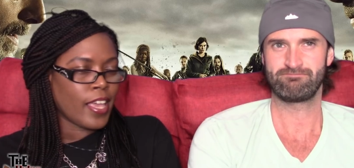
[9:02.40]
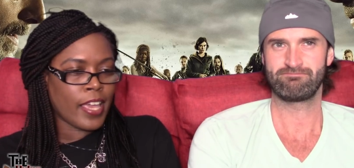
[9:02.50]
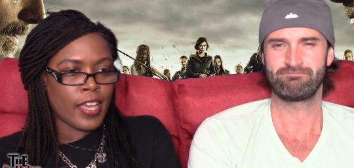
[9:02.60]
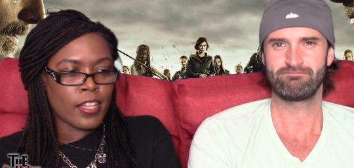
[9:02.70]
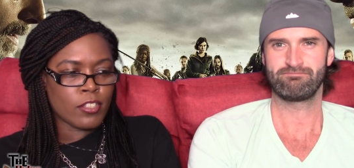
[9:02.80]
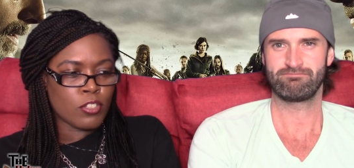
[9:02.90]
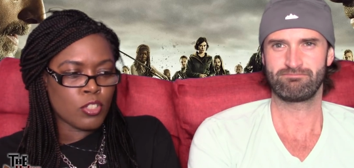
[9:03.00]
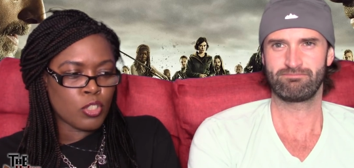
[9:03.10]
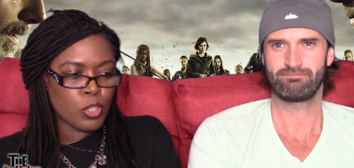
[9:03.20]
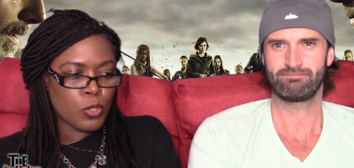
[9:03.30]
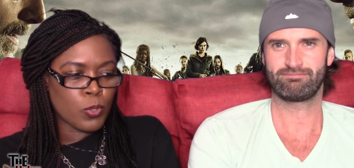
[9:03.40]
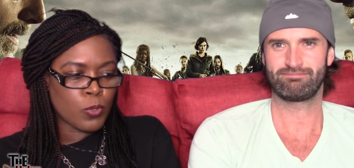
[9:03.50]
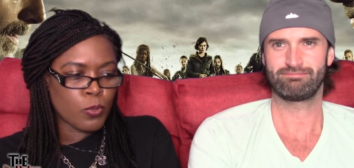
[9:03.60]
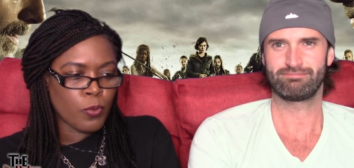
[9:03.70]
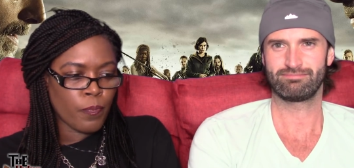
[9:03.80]
Speaker 1: and two,
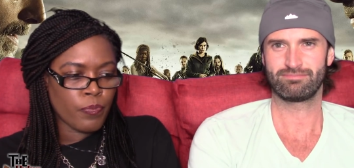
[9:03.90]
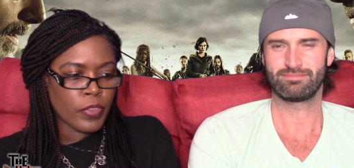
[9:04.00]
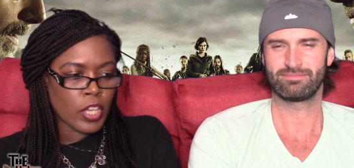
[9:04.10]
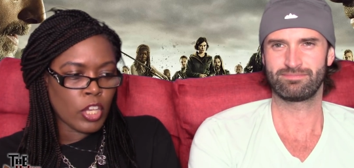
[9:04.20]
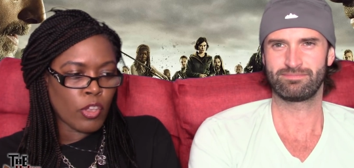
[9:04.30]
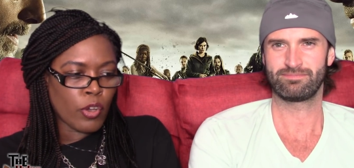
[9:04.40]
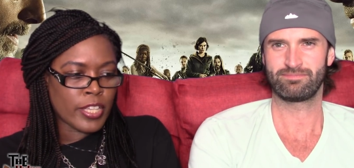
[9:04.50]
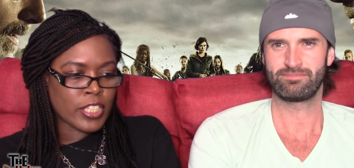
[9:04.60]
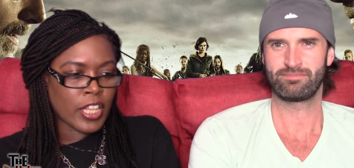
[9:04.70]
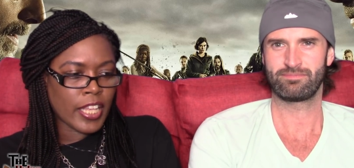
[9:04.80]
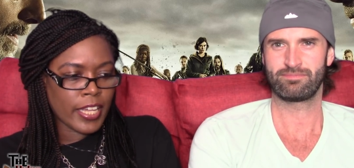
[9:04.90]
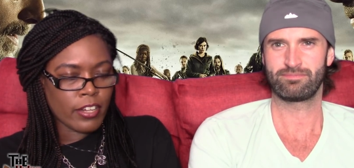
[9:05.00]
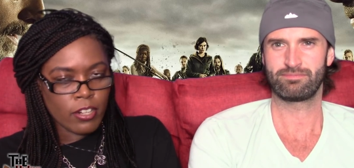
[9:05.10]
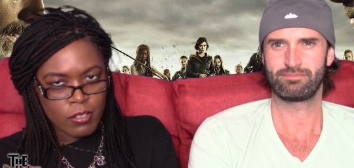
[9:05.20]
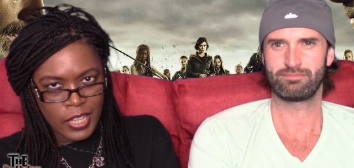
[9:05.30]
you know, it's
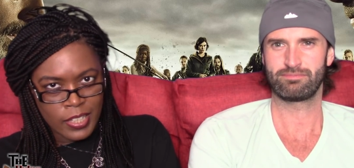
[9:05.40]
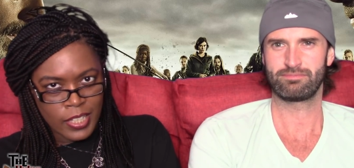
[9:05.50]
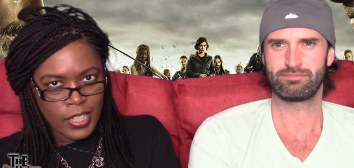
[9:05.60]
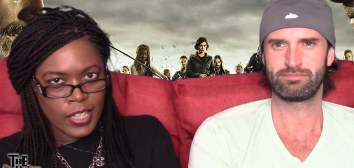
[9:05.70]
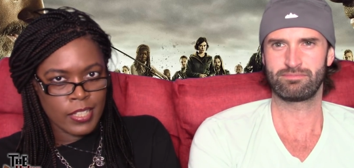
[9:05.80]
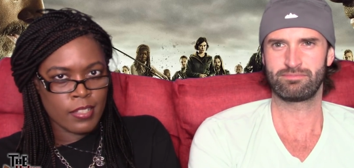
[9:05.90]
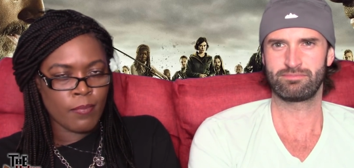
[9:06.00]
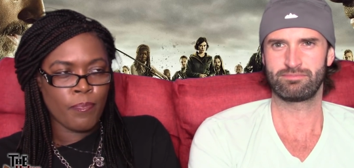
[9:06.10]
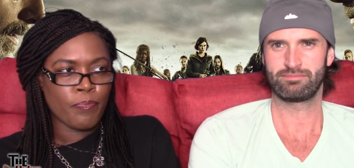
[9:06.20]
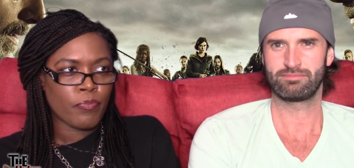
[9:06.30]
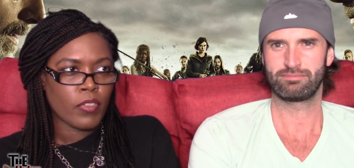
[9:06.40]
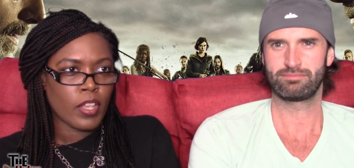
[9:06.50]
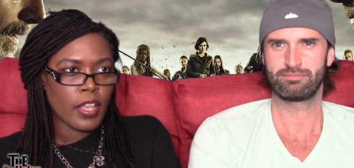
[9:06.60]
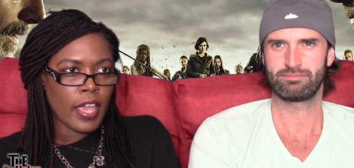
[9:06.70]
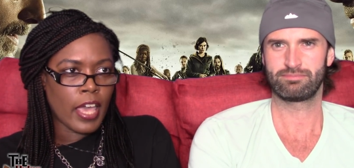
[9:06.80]
clear that Negan
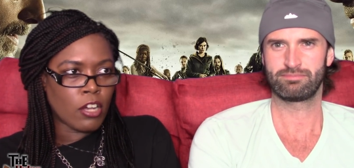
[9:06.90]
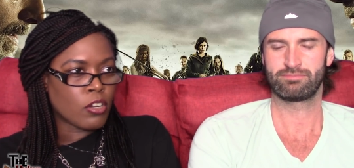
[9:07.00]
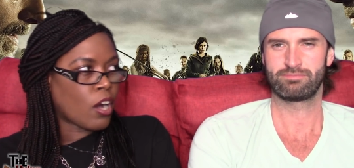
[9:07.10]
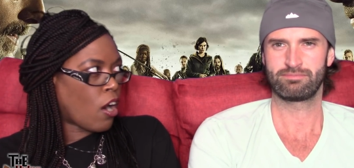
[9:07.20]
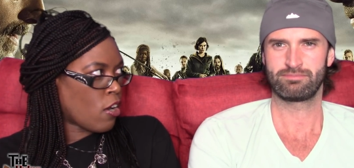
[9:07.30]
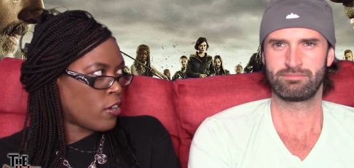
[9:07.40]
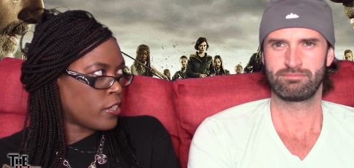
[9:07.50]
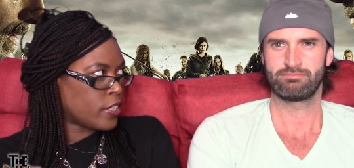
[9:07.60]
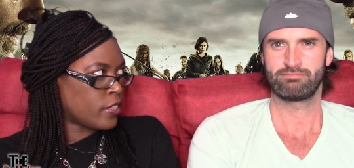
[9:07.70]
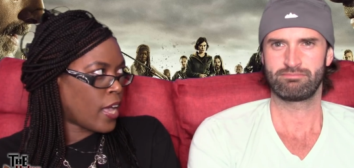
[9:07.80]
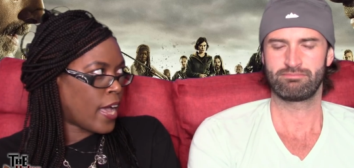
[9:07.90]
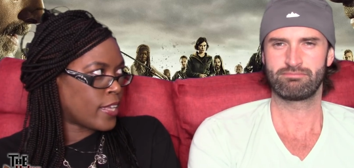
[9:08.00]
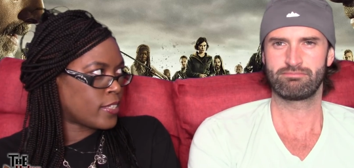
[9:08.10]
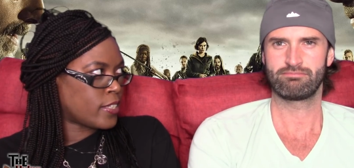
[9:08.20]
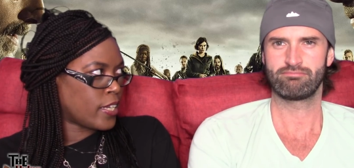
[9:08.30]
held Carl in high
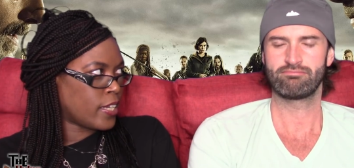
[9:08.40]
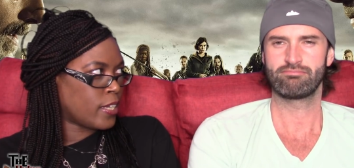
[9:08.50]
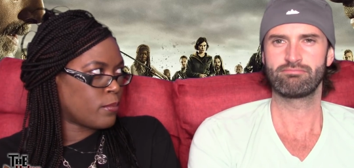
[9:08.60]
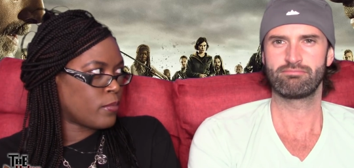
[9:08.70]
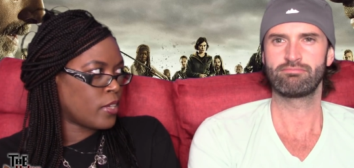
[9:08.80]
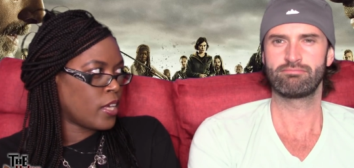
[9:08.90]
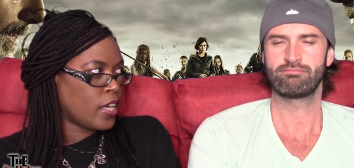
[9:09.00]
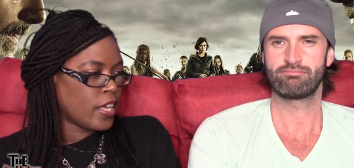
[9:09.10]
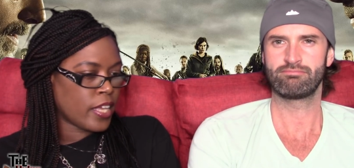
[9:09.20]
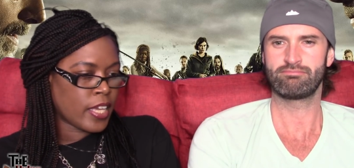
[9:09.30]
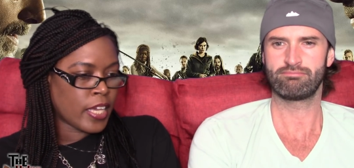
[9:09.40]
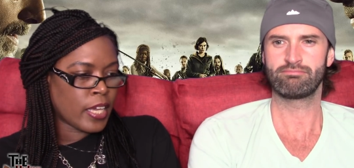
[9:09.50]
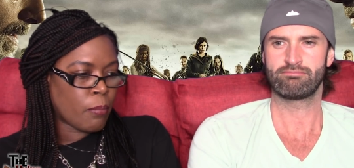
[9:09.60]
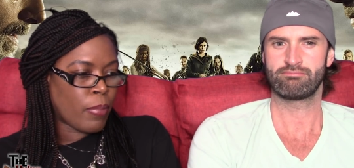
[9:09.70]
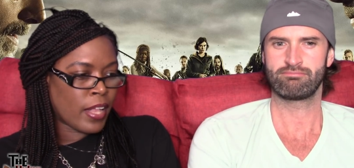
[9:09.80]
esteem. He
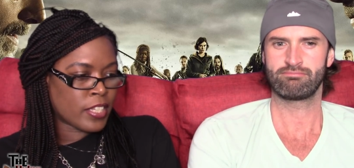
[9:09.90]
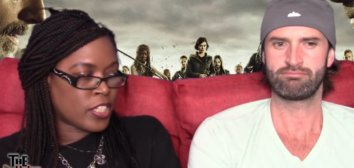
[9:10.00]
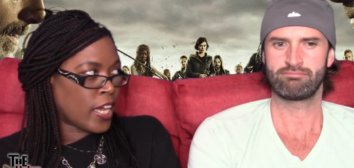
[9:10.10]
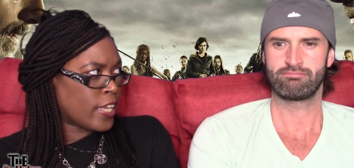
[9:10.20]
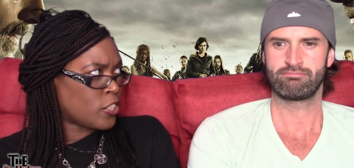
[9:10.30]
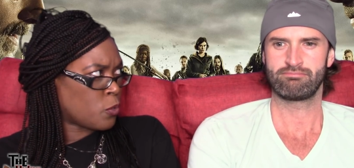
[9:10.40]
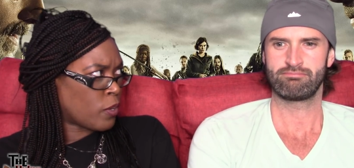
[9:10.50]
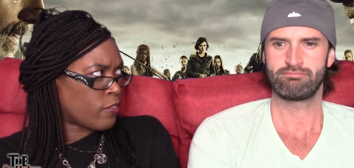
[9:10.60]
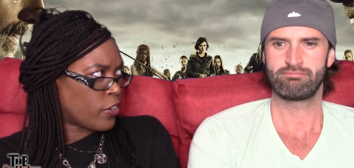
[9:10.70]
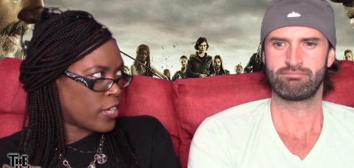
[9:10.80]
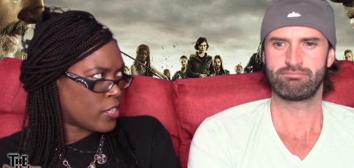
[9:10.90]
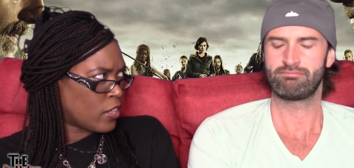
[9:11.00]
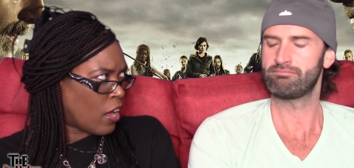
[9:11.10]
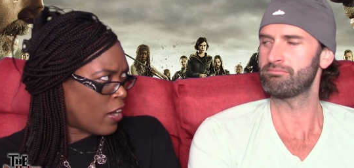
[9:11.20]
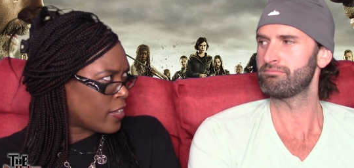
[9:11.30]
apologized to Rick for his
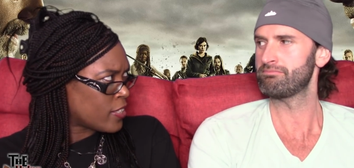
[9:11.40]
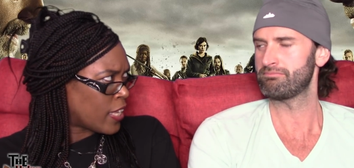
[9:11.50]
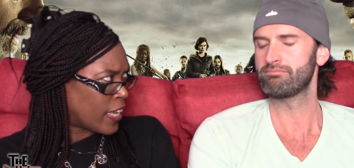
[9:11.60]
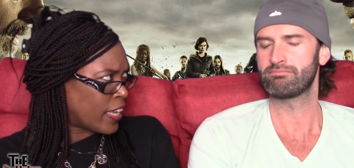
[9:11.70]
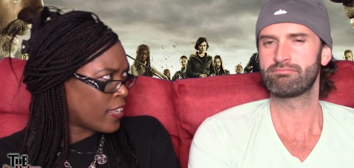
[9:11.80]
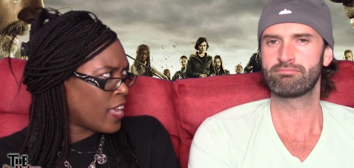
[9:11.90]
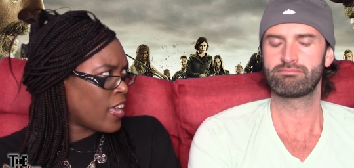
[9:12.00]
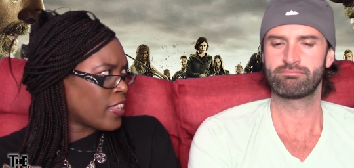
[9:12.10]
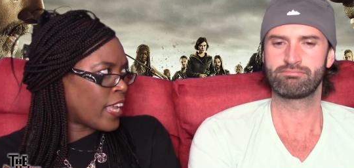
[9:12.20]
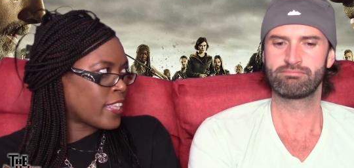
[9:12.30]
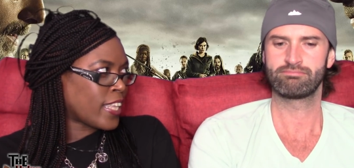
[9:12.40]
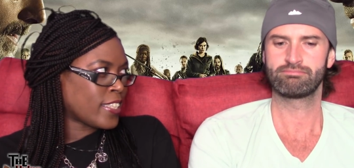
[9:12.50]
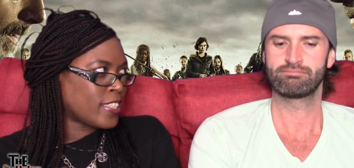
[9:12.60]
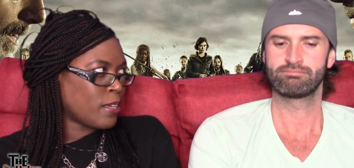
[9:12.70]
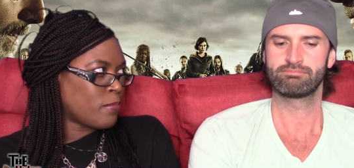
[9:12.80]
loss. Like he, like
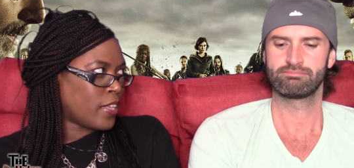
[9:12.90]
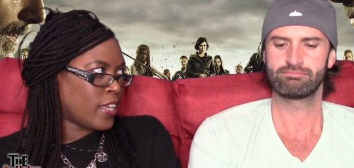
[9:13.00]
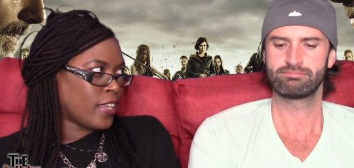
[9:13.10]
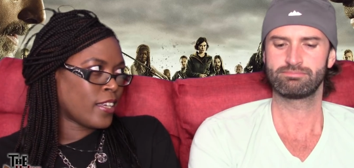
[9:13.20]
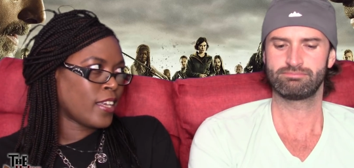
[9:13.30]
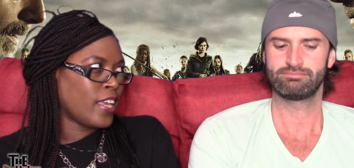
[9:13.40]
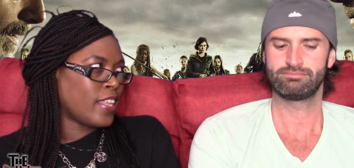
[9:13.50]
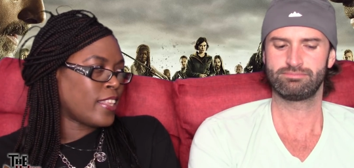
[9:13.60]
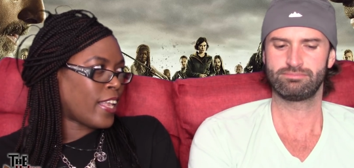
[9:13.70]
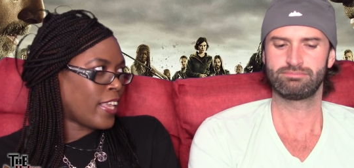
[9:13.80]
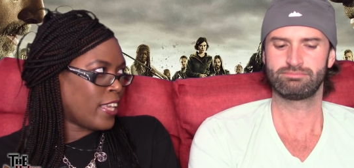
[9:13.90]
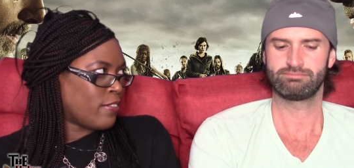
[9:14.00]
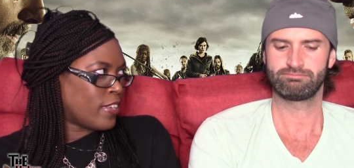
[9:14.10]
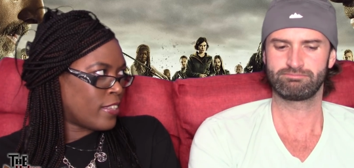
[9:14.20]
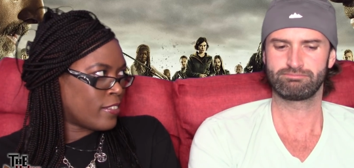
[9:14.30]
that's something that
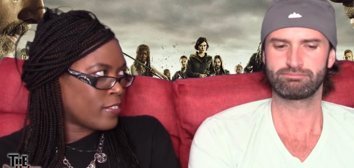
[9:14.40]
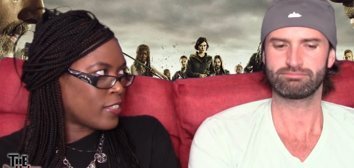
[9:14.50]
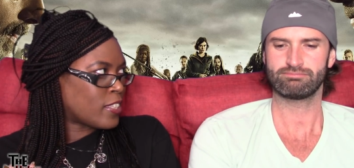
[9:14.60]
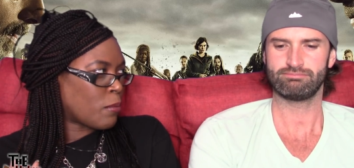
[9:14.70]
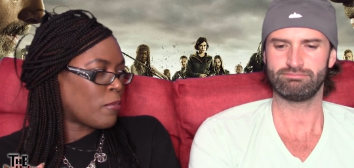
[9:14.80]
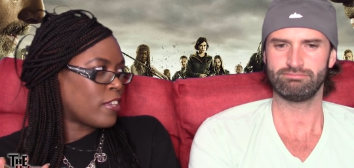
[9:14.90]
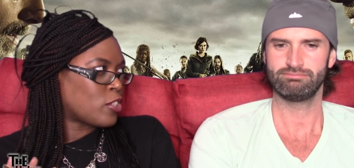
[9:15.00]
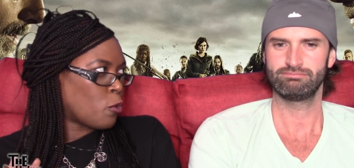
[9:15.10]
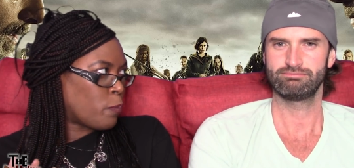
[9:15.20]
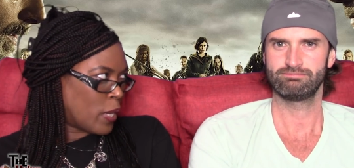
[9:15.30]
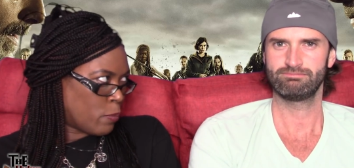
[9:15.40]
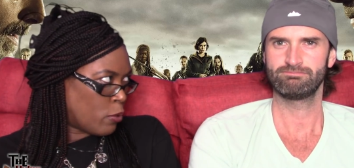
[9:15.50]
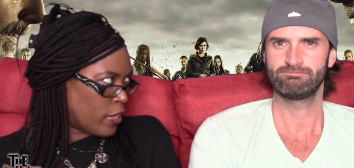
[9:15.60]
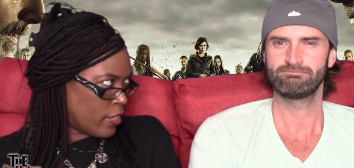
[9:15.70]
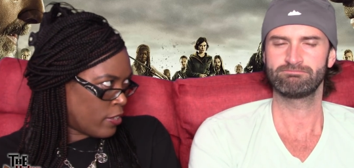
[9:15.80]
even some of his own
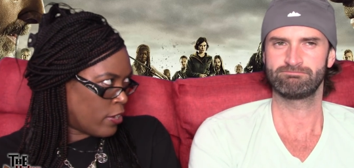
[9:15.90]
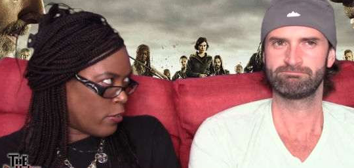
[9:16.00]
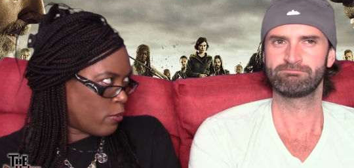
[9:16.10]
people didn't do.